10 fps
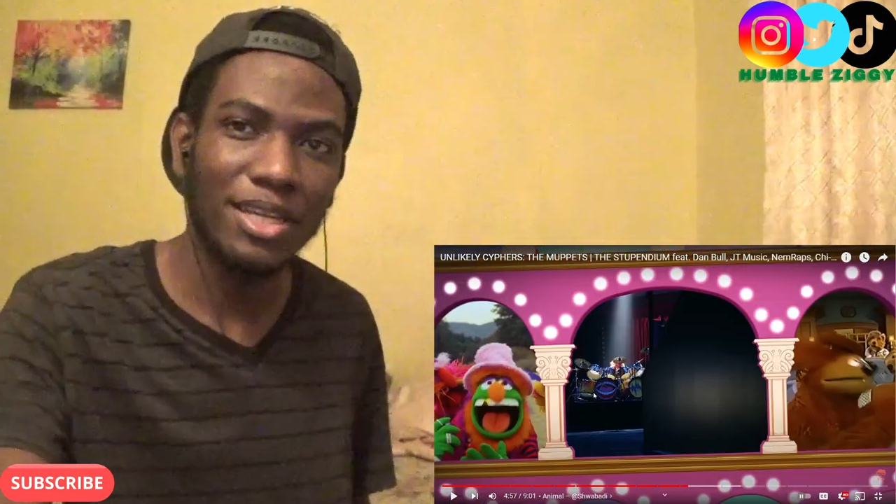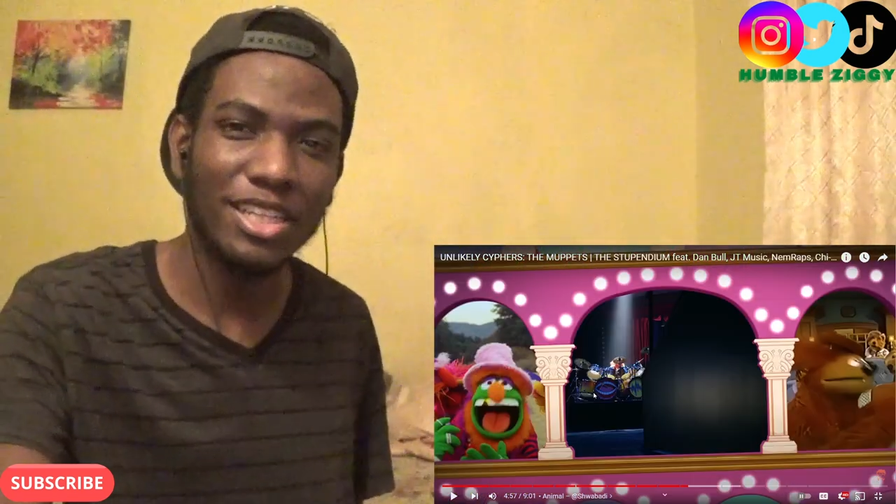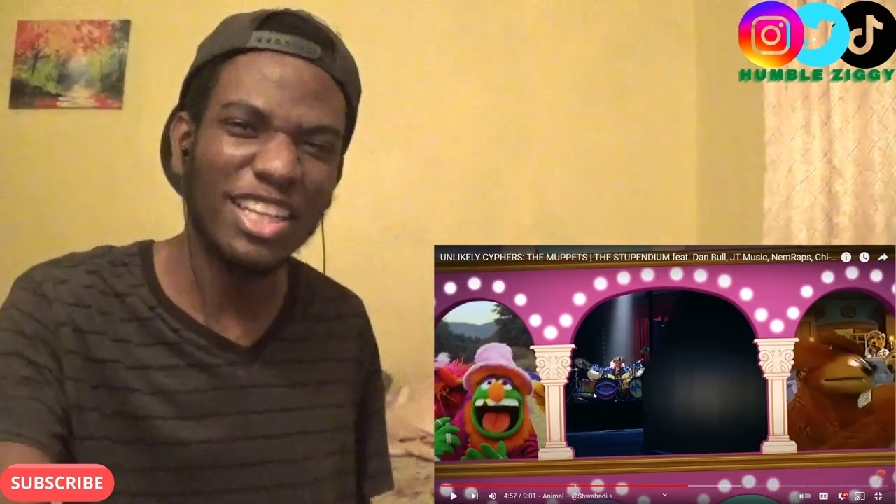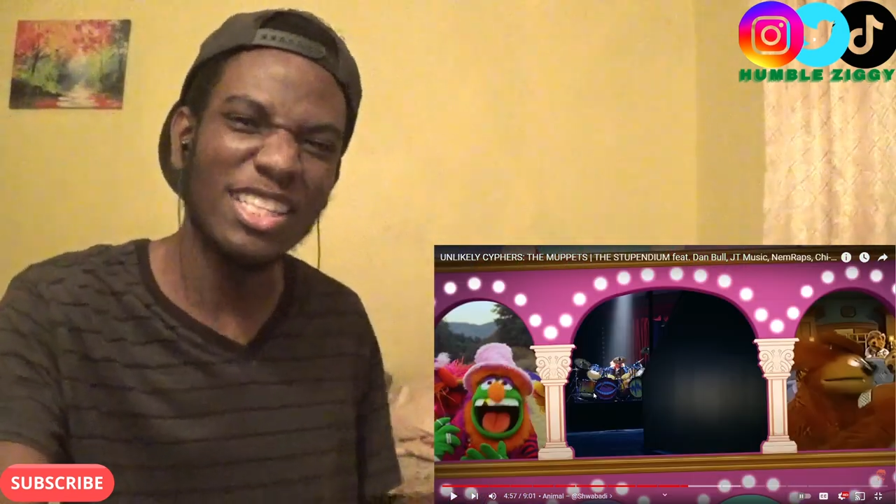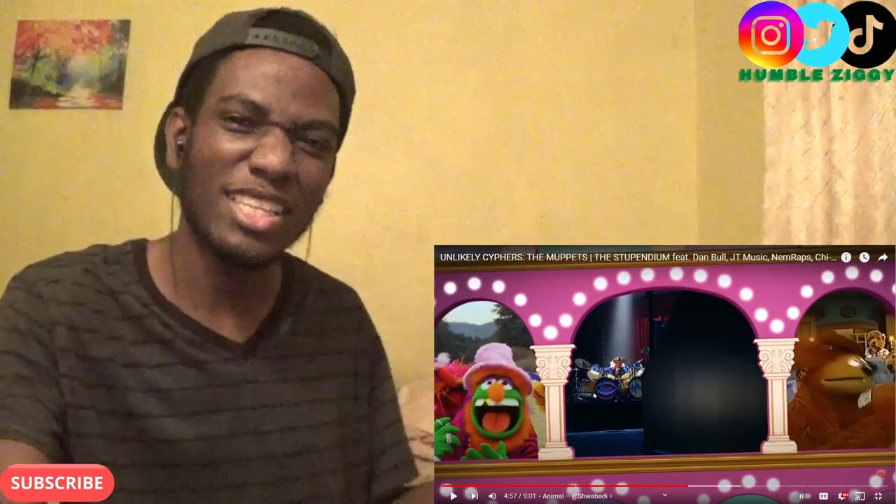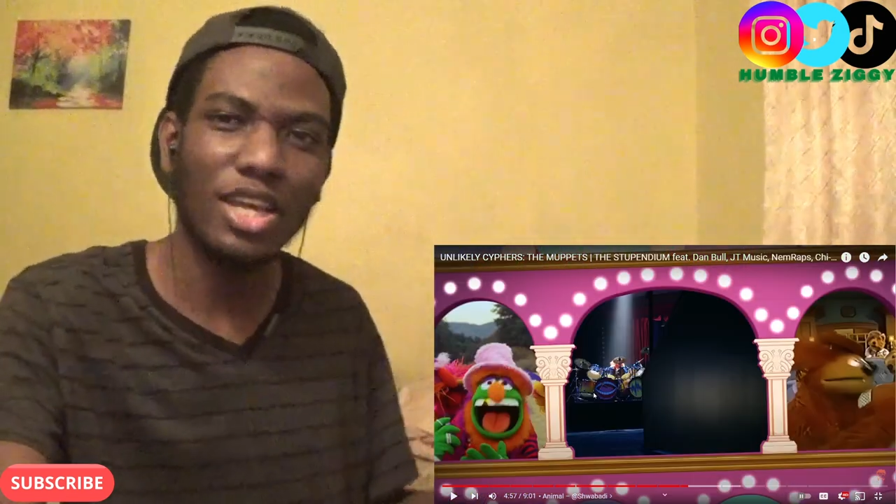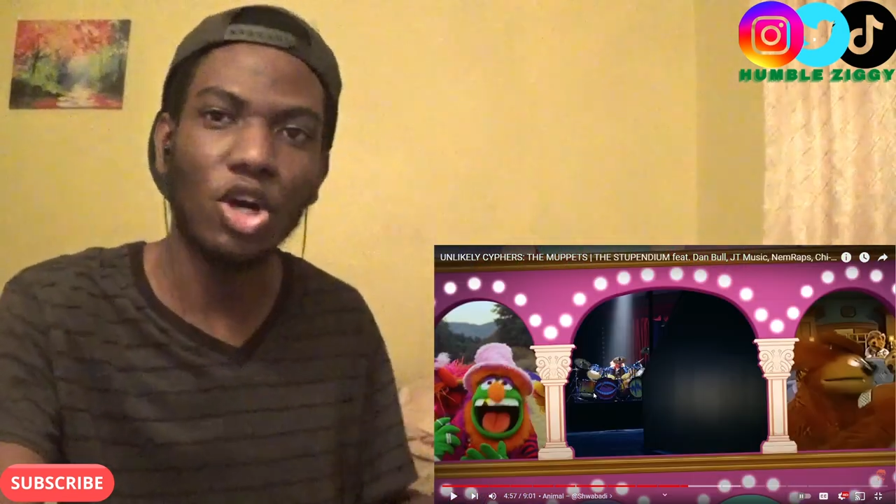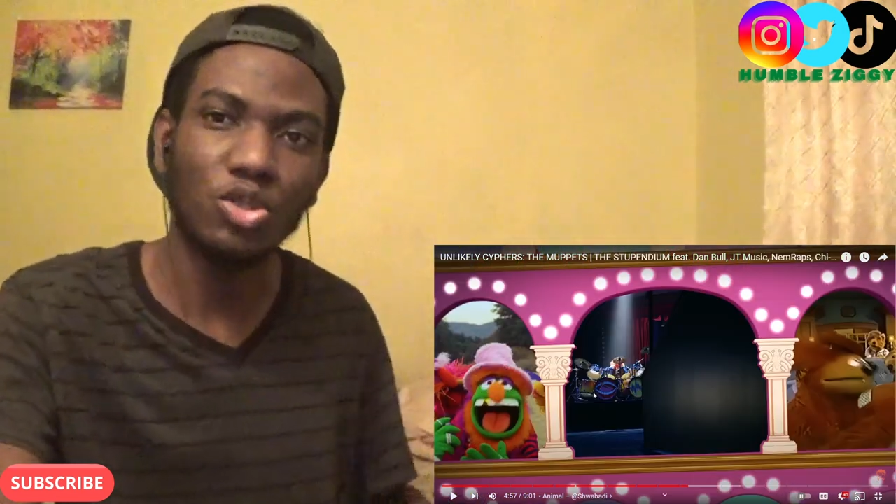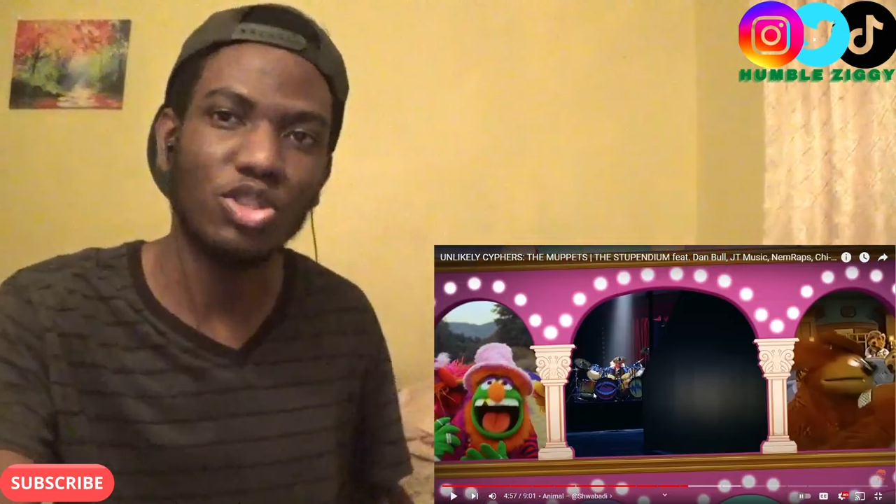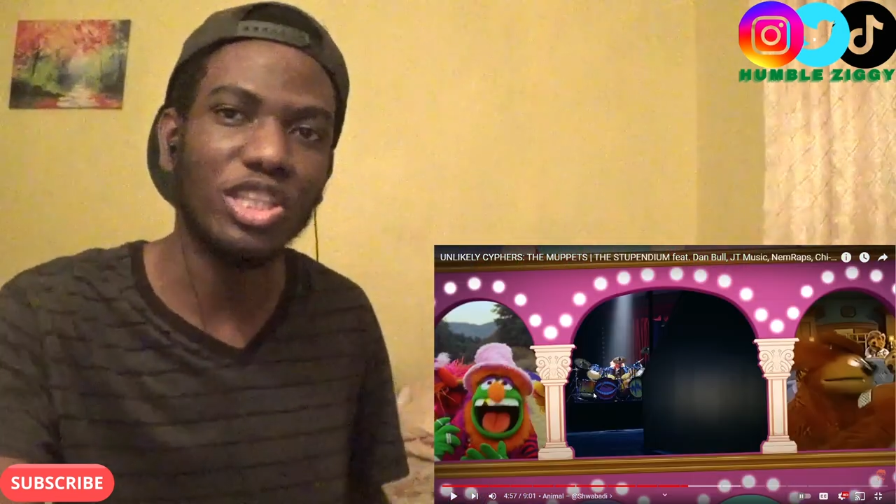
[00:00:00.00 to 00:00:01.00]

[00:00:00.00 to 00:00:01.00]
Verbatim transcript: You can say alter